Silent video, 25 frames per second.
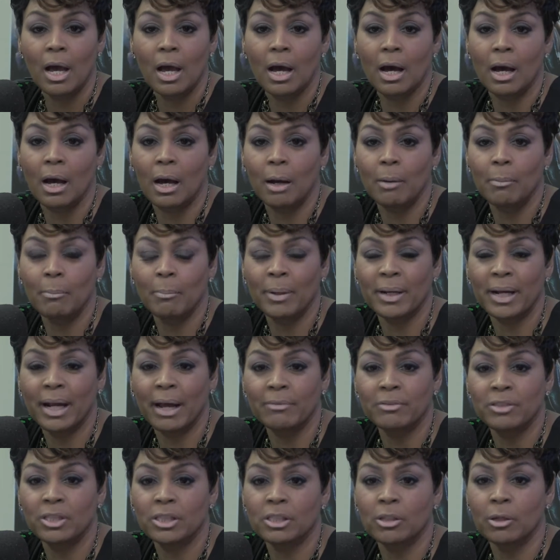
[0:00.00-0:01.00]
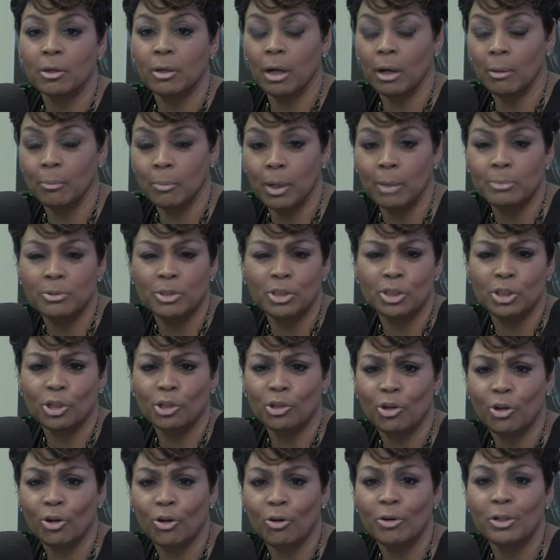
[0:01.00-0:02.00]
But I'm just a
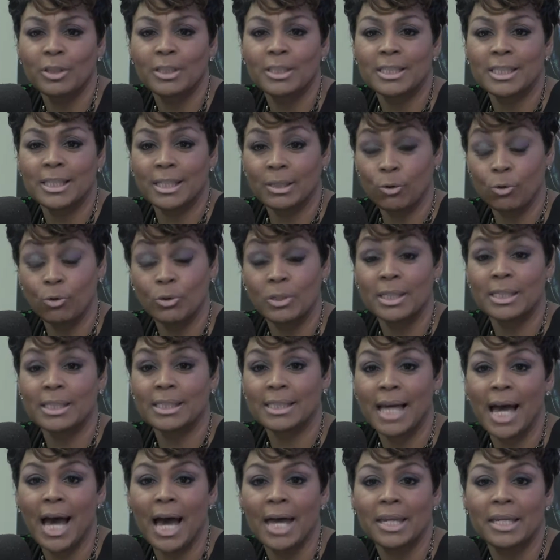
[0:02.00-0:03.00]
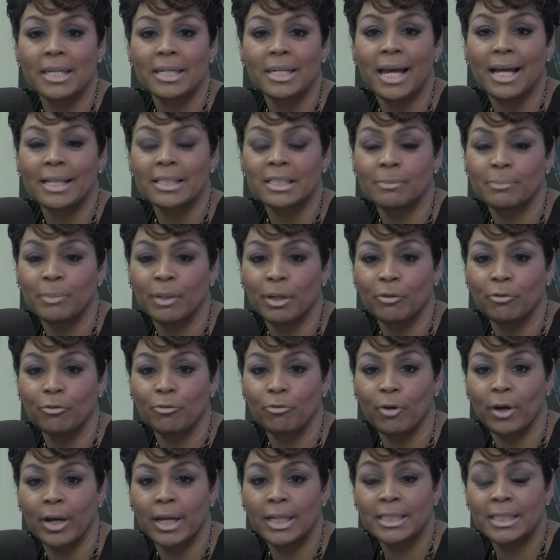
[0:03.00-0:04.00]
girl who decided not to be
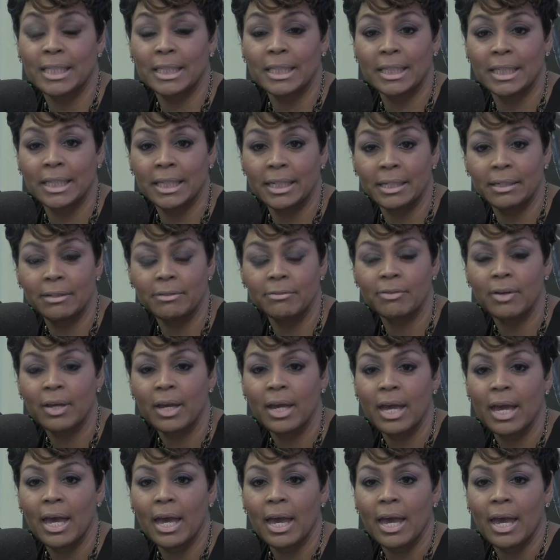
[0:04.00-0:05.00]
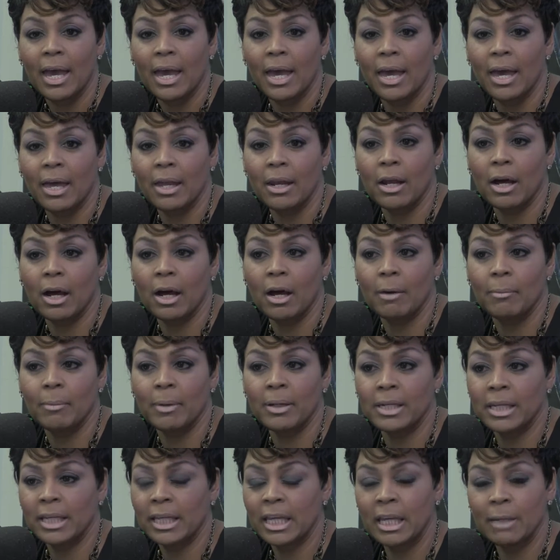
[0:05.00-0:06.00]
afraid to live and
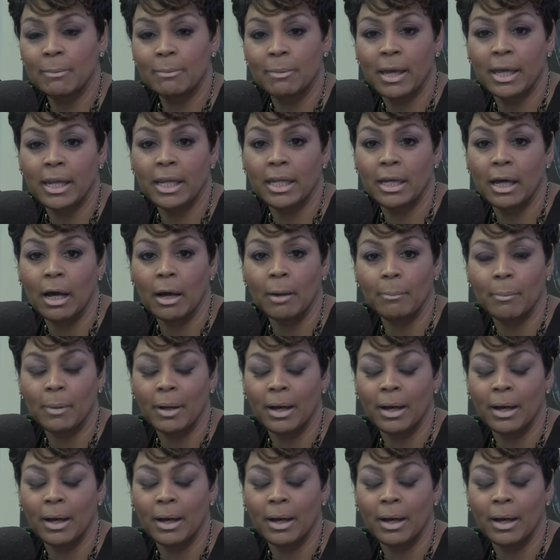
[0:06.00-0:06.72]
to keep getting up.